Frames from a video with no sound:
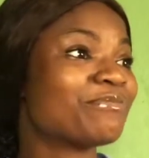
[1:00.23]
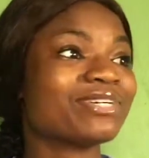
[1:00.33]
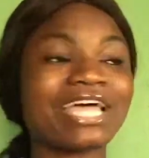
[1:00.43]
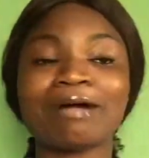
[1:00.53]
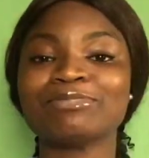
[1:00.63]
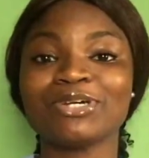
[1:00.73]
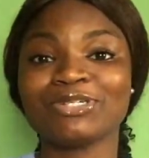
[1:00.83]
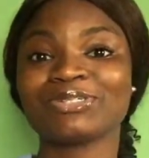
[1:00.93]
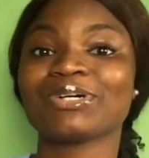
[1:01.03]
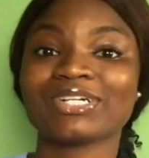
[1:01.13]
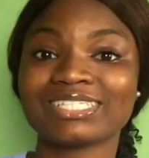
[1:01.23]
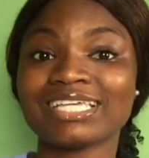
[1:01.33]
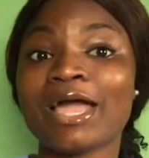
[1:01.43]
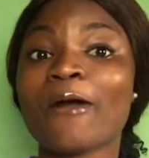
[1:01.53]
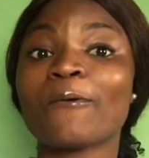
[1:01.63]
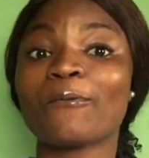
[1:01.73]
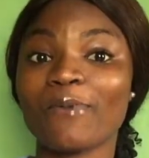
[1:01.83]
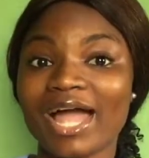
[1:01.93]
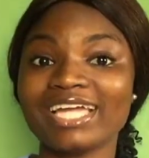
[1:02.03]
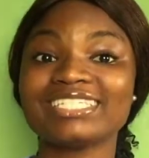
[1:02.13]
But I am just shocked
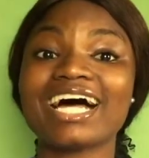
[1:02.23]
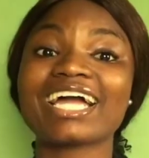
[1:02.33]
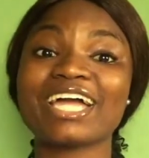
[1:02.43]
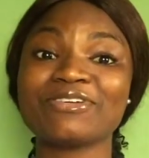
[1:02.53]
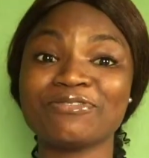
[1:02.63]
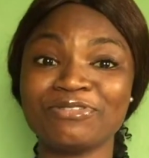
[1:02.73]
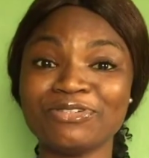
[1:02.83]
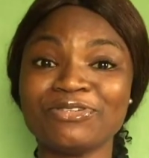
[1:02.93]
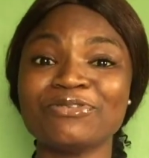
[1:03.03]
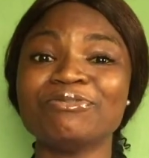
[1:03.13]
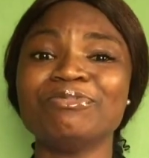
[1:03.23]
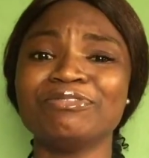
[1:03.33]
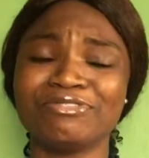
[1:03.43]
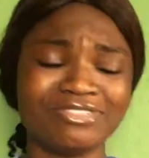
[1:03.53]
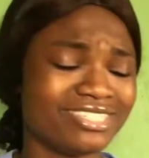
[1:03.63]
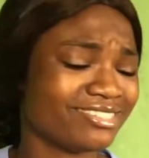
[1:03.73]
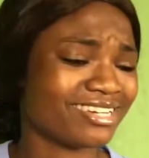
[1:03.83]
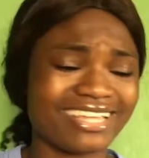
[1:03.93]
why that kind of video would be free.